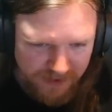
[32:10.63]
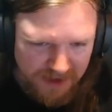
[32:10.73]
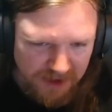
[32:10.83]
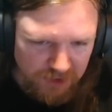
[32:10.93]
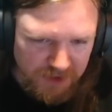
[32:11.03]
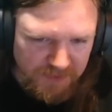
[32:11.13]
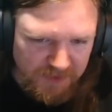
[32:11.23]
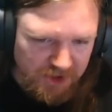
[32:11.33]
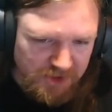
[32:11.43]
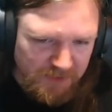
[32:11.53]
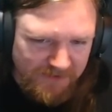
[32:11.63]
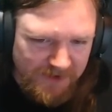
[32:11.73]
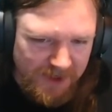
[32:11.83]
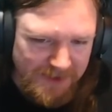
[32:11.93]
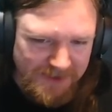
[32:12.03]
Goods produced
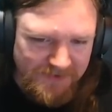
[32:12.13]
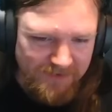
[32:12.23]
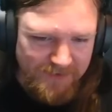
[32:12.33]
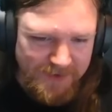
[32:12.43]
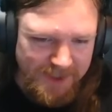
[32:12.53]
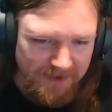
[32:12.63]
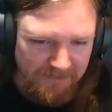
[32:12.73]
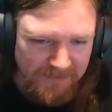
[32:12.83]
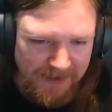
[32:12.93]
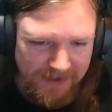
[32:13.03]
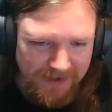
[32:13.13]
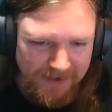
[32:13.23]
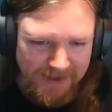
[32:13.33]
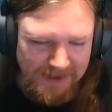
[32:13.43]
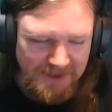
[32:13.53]
modifier plus 5%.
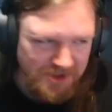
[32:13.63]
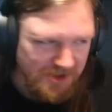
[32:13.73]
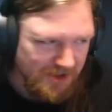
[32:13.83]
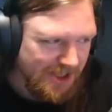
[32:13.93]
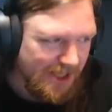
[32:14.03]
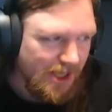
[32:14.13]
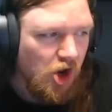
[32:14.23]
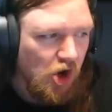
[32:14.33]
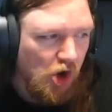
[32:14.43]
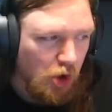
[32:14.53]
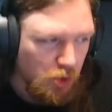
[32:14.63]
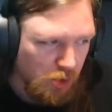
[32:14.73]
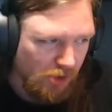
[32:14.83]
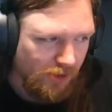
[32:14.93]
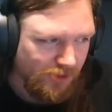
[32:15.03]
It does not say
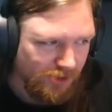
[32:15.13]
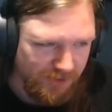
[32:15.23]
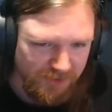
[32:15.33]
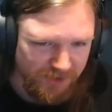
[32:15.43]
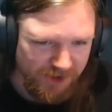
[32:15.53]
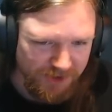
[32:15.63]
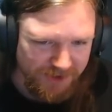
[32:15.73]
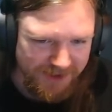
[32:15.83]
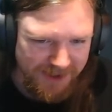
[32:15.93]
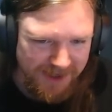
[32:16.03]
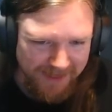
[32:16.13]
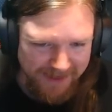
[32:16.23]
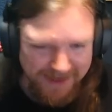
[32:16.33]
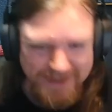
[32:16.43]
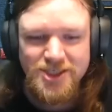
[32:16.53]
local goods produced.
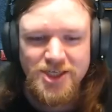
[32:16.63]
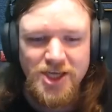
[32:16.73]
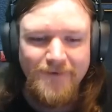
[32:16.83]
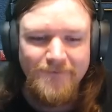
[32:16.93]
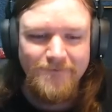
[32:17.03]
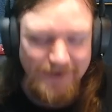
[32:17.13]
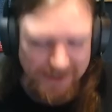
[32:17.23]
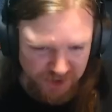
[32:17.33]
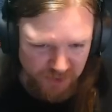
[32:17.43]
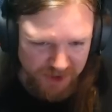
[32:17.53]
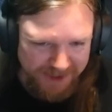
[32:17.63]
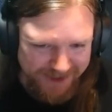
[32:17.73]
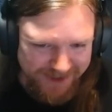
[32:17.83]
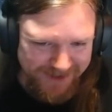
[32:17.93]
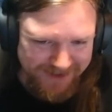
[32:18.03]
That's faction-wide.
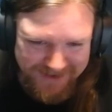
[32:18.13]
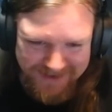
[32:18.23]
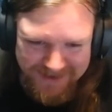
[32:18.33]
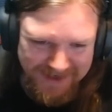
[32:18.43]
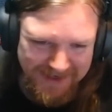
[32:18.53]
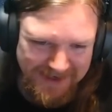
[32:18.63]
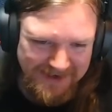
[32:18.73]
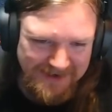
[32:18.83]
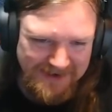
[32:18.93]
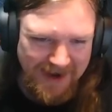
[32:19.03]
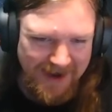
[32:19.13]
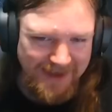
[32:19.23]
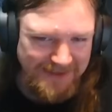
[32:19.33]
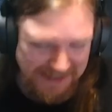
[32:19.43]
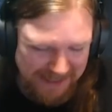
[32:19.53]

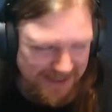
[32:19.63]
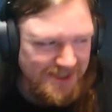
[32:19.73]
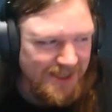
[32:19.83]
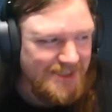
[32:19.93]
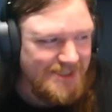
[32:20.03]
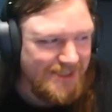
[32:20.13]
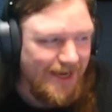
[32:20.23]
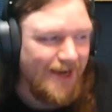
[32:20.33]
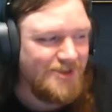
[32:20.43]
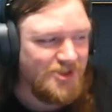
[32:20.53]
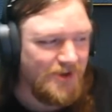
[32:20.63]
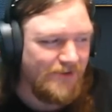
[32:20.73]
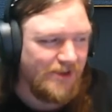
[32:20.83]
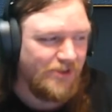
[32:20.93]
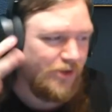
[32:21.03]
And yes, they stack, so
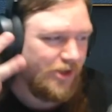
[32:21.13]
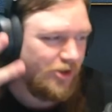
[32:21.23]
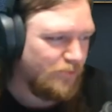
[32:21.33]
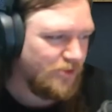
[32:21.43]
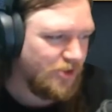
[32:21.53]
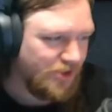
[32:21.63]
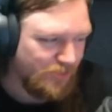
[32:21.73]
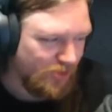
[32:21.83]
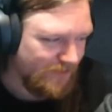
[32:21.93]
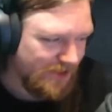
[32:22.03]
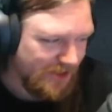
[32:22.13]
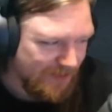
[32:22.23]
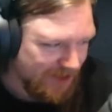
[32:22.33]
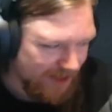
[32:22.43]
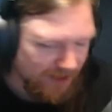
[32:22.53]
having three coal-producing provinces
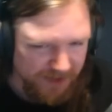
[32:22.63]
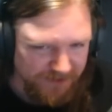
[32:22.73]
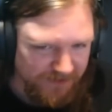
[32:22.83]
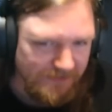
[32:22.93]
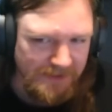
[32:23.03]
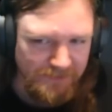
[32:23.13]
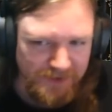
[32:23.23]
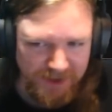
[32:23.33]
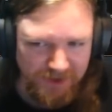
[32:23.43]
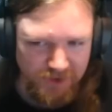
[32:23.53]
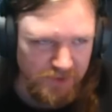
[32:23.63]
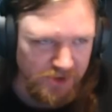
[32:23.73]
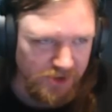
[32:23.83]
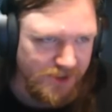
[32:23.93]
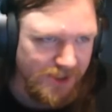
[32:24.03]
means I get a plus 15% goods
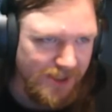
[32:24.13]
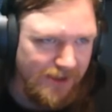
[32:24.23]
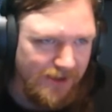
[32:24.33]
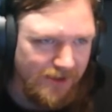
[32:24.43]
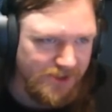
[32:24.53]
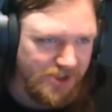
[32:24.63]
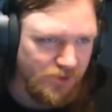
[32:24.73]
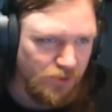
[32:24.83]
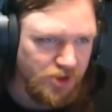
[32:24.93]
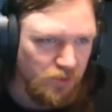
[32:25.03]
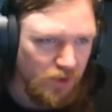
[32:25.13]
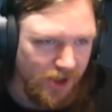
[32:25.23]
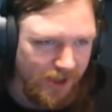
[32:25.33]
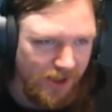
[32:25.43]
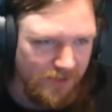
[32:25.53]
produced. This is also
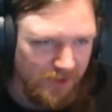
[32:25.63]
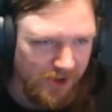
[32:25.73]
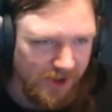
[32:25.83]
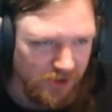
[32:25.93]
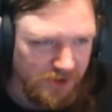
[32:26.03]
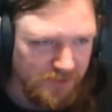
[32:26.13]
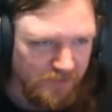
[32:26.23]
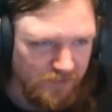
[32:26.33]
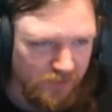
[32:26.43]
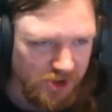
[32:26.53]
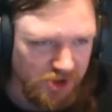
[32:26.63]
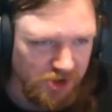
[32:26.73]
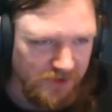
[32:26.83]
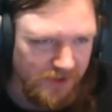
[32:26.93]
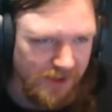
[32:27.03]
why my goods
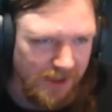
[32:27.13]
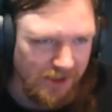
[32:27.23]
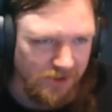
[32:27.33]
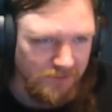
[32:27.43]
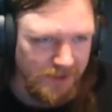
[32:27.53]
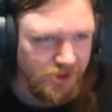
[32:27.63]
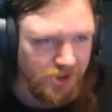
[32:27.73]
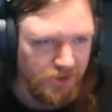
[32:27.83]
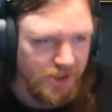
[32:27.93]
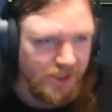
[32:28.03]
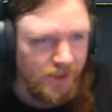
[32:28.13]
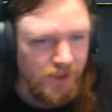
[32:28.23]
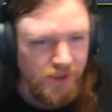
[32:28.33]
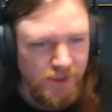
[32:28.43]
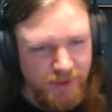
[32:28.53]
production income is so high.
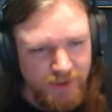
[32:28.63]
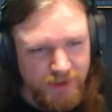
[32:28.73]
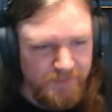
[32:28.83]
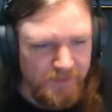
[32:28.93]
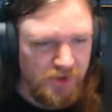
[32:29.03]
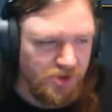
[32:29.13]
Because